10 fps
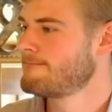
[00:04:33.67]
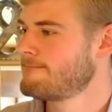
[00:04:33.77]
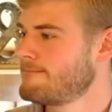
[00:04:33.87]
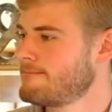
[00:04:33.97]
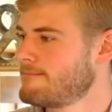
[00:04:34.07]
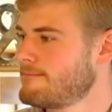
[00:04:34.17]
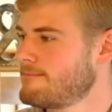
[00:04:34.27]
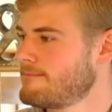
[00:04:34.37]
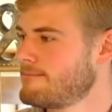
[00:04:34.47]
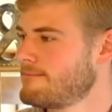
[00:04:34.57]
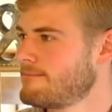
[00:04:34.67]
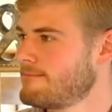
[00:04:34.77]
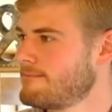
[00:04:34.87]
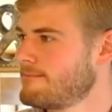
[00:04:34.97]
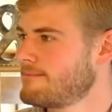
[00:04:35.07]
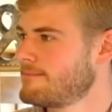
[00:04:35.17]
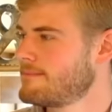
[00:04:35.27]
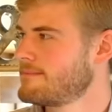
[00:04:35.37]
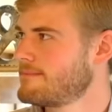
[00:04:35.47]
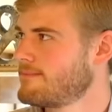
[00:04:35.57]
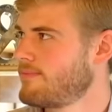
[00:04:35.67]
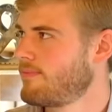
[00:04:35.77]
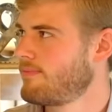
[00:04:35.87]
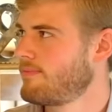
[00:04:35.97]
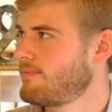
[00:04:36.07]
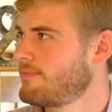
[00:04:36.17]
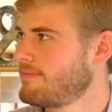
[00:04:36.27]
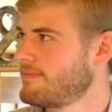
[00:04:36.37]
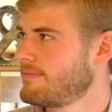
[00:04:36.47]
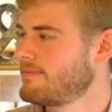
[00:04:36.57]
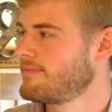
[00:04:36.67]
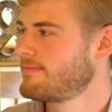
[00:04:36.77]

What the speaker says: (not speaking)